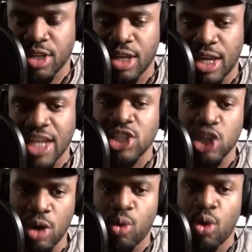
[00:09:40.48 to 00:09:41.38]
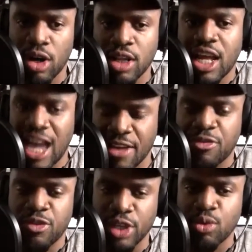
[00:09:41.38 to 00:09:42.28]
and John Wall, I
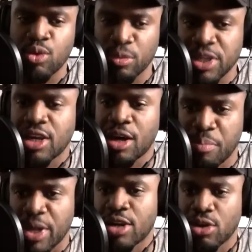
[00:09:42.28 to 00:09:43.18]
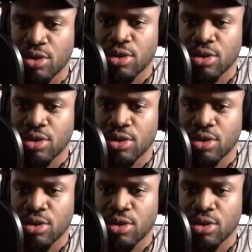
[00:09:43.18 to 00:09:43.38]
feel, will be a better,